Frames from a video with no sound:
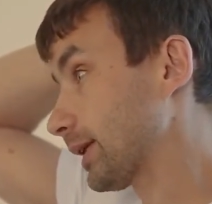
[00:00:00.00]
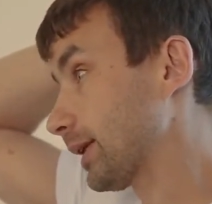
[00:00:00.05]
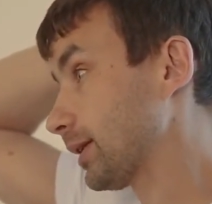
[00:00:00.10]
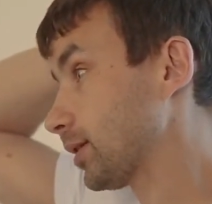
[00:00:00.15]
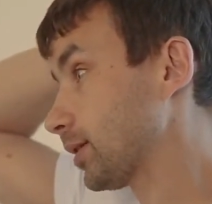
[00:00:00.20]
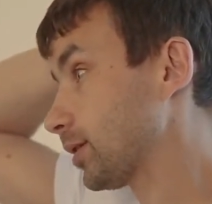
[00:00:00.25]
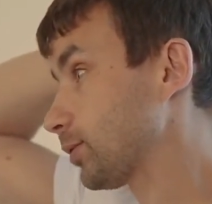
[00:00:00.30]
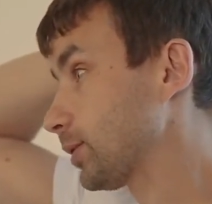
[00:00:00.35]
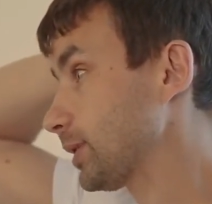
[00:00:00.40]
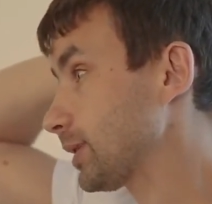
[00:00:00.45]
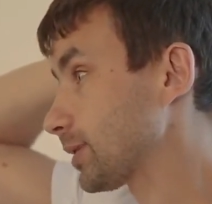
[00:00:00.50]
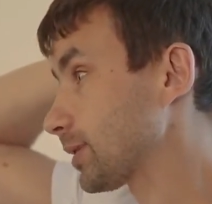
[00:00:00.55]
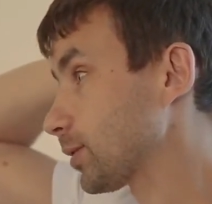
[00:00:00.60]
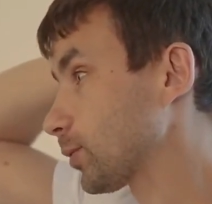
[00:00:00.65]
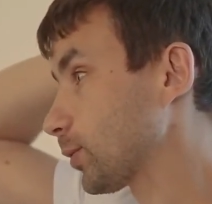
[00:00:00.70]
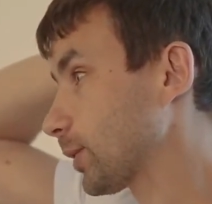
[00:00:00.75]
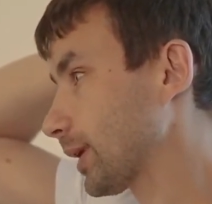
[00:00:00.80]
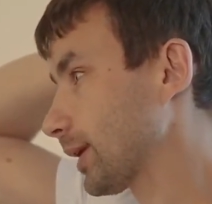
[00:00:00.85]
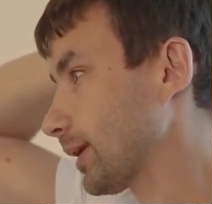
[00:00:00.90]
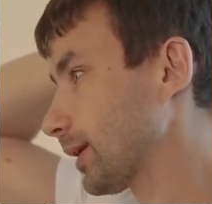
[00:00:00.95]
And the
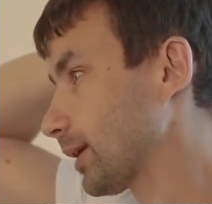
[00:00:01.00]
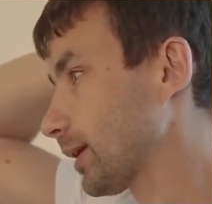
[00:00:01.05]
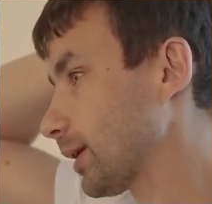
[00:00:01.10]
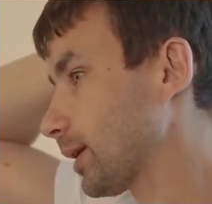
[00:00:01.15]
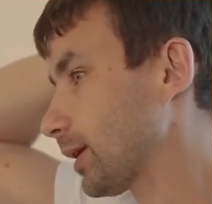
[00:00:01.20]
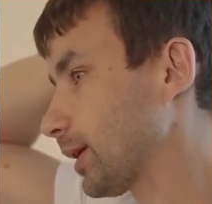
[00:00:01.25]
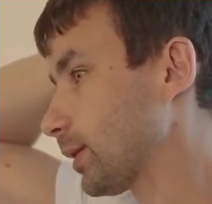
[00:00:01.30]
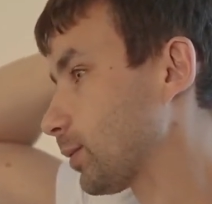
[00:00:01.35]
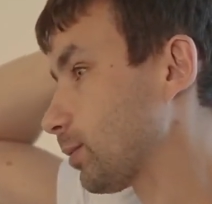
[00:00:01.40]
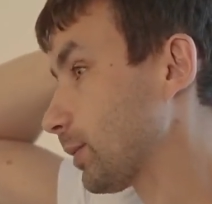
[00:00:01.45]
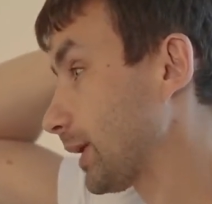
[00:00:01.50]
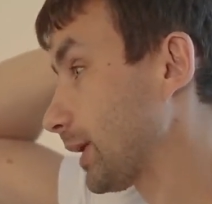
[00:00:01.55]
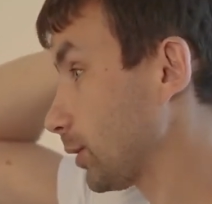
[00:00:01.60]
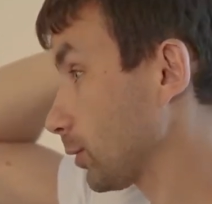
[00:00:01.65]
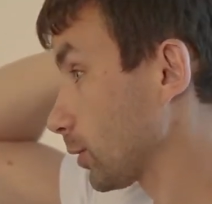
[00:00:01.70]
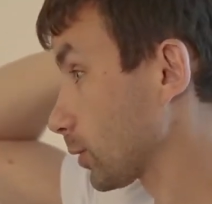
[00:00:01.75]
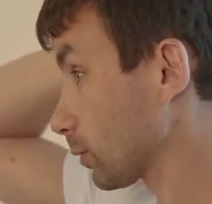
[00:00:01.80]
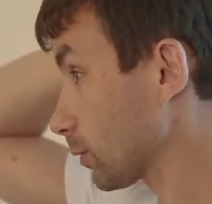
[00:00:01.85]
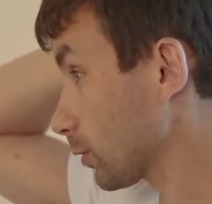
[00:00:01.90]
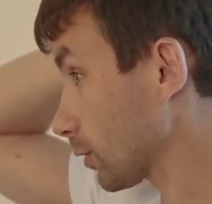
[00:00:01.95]
reason why it might
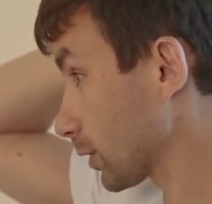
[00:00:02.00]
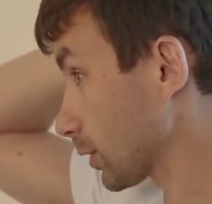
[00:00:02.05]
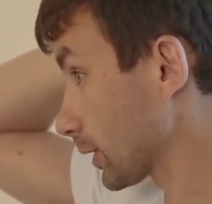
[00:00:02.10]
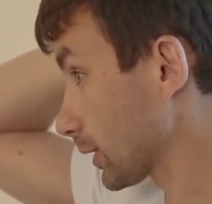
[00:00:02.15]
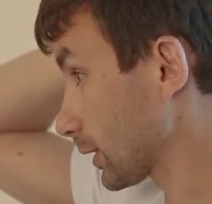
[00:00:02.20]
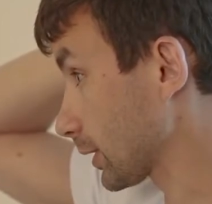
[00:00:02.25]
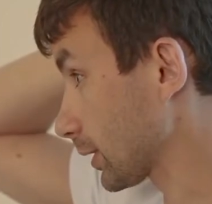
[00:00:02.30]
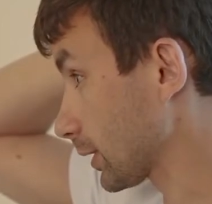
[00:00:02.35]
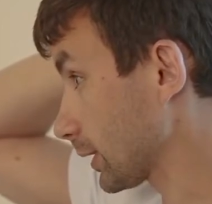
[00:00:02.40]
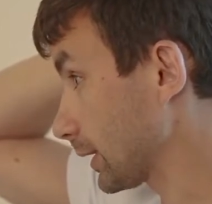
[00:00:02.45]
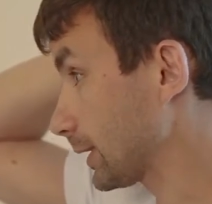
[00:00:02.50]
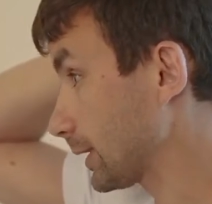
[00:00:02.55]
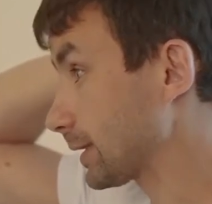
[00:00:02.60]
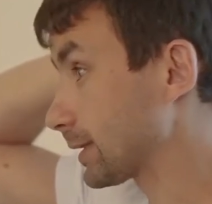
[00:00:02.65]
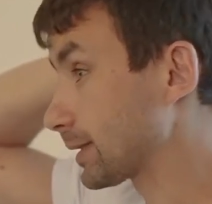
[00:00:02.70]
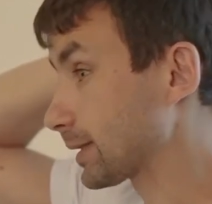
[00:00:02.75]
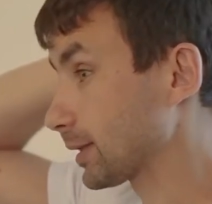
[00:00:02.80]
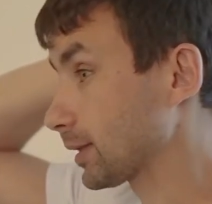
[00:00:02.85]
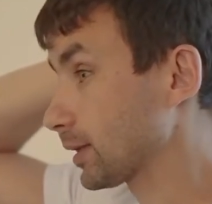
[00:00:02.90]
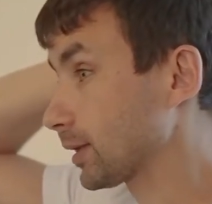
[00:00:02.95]
not work
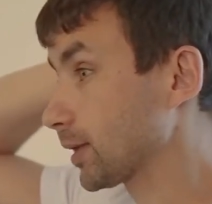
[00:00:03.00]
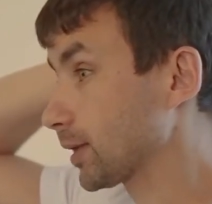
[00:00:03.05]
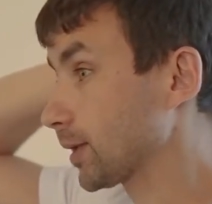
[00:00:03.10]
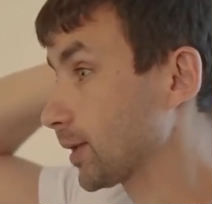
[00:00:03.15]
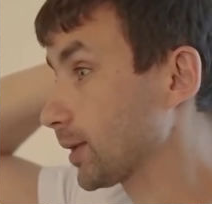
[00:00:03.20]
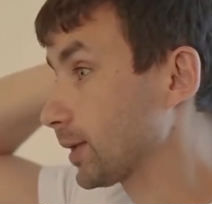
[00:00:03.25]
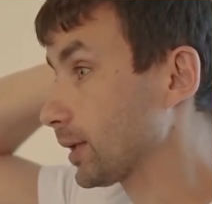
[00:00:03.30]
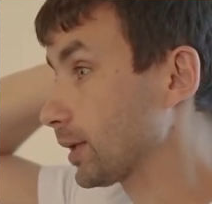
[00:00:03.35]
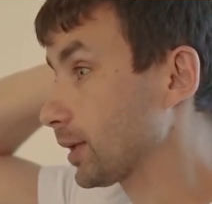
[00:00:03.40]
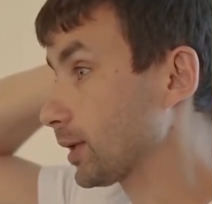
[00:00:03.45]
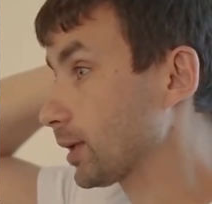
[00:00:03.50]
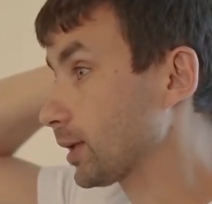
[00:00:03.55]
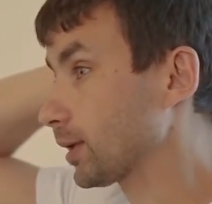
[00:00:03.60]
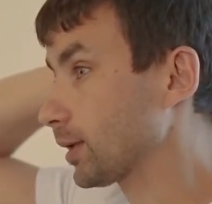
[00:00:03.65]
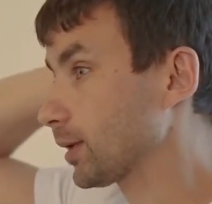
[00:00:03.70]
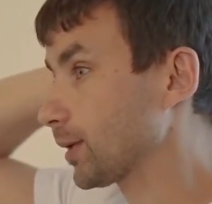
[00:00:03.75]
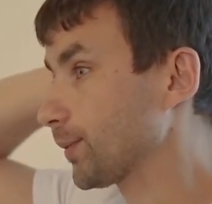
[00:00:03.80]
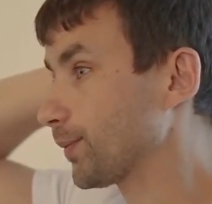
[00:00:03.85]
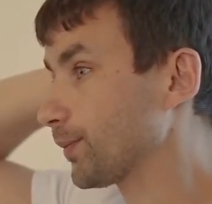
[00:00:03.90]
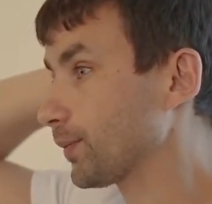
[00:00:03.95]
is
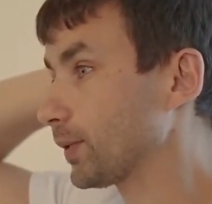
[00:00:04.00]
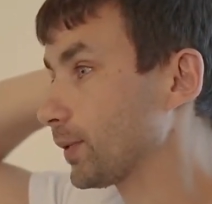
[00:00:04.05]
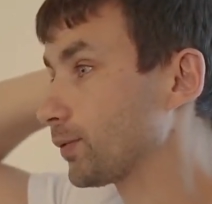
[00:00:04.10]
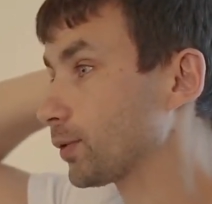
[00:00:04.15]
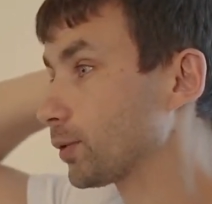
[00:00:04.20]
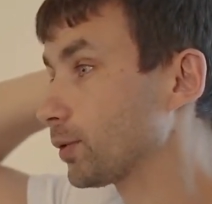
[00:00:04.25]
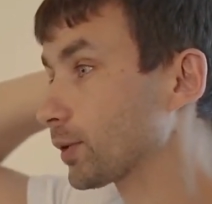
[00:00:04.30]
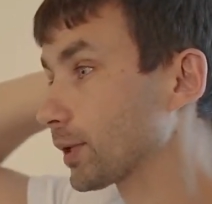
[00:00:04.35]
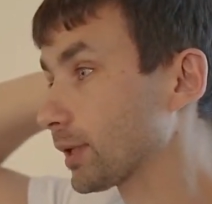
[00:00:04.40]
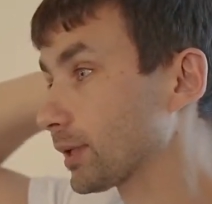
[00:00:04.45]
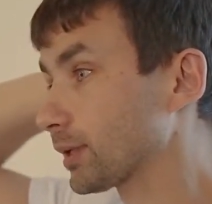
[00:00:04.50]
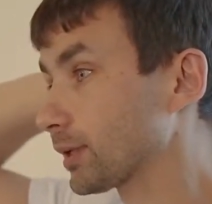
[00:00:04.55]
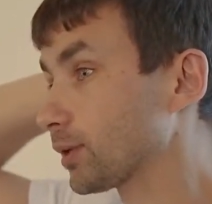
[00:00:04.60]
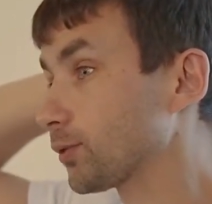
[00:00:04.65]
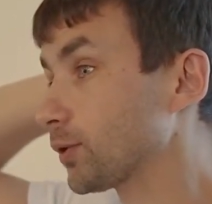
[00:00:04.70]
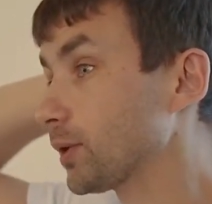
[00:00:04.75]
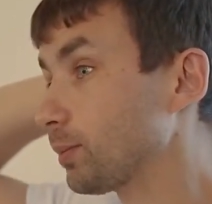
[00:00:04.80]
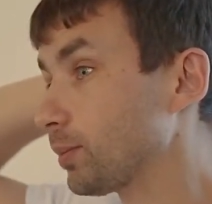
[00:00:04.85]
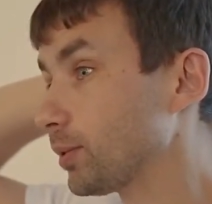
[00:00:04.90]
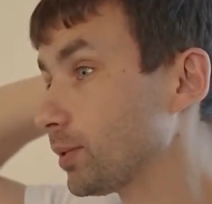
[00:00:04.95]
if you look at
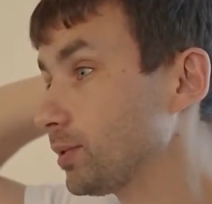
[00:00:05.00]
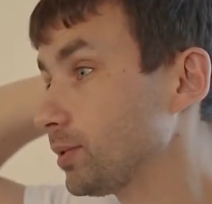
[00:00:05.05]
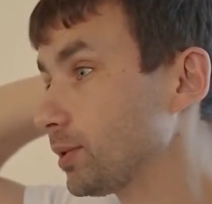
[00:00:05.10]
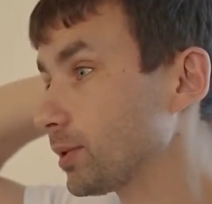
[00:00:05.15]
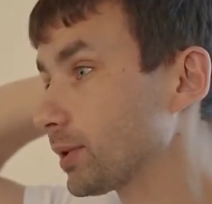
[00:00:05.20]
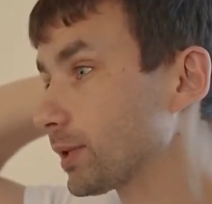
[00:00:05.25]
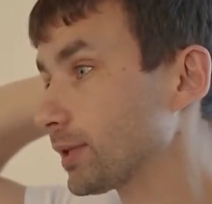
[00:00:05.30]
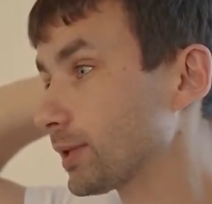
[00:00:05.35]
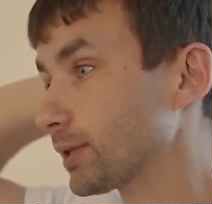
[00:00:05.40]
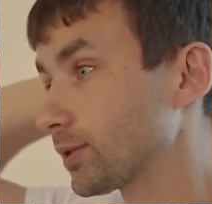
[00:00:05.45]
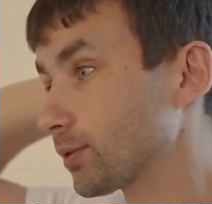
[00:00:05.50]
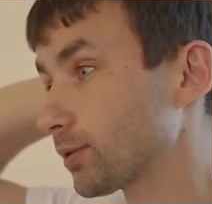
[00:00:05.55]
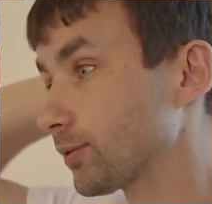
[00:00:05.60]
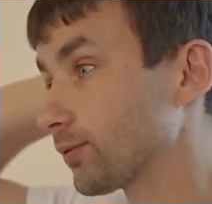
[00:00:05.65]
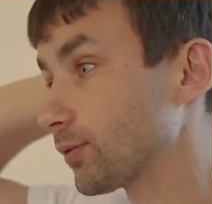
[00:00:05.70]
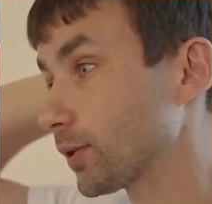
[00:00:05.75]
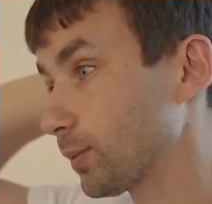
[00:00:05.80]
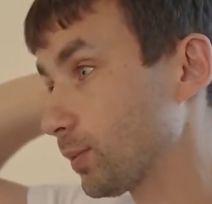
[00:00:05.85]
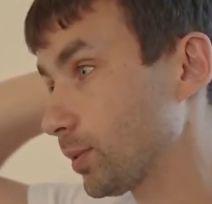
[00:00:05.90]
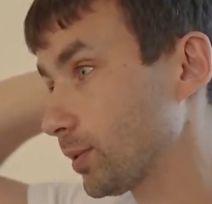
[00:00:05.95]
the history
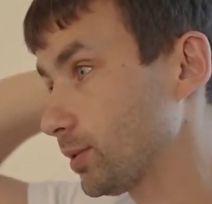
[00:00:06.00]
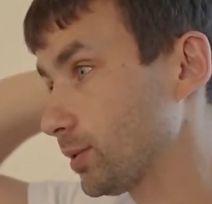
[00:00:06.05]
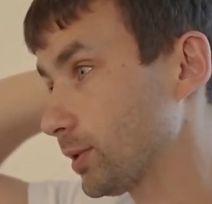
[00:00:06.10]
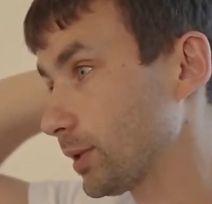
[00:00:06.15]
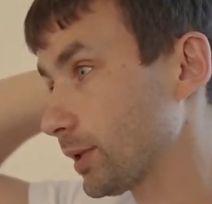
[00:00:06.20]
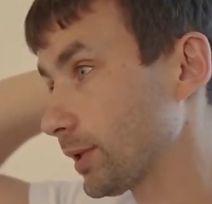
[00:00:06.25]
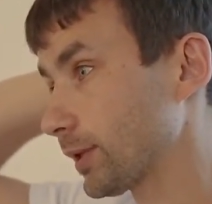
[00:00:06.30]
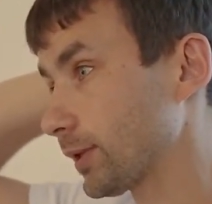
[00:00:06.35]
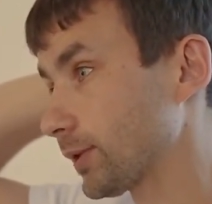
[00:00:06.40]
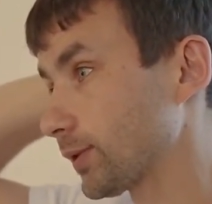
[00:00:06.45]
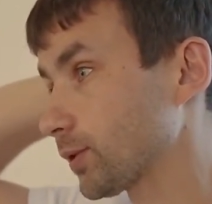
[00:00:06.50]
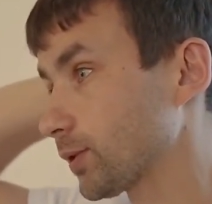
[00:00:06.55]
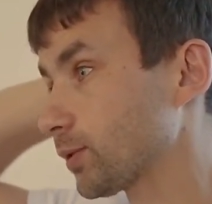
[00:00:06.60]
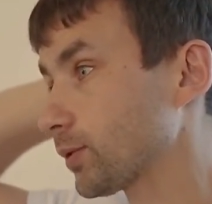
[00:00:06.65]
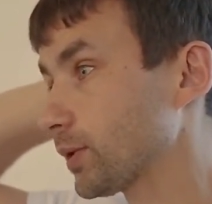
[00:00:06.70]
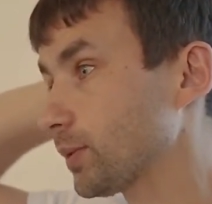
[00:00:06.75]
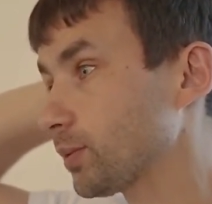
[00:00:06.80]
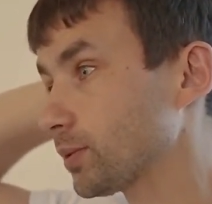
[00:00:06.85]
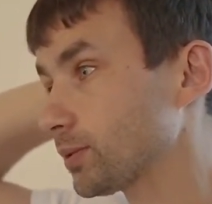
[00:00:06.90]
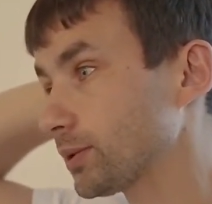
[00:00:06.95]
of Ripple. So
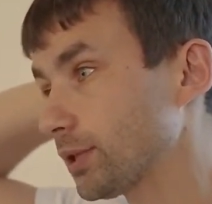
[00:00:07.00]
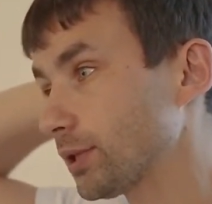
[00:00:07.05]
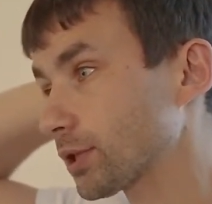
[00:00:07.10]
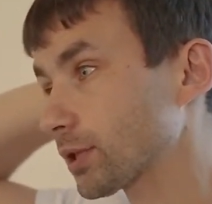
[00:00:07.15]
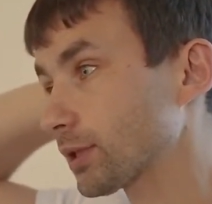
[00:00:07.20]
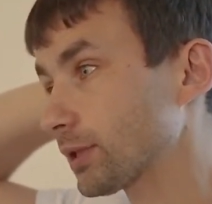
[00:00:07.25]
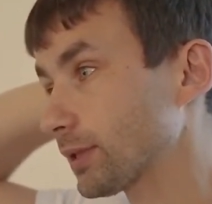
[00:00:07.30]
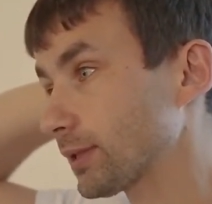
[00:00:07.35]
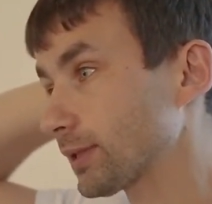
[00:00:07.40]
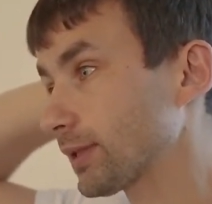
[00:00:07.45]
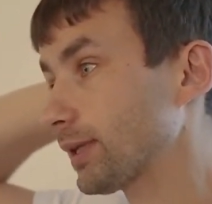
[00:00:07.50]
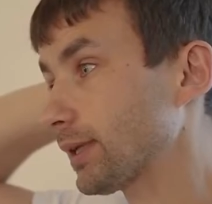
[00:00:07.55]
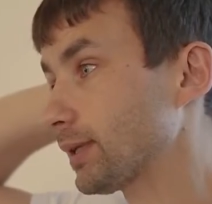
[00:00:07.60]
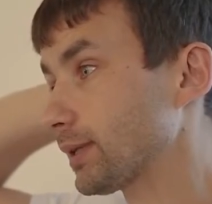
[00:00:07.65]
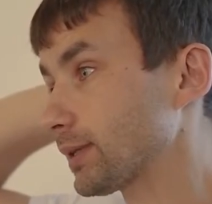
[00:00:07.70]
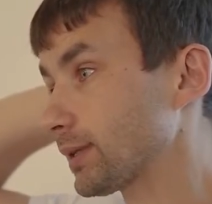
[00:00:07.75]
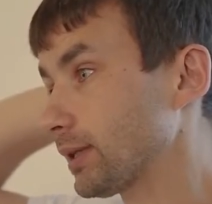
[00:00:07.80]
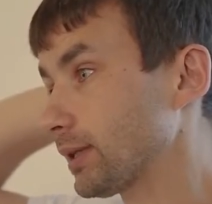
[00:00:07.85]
Ripple initially designed as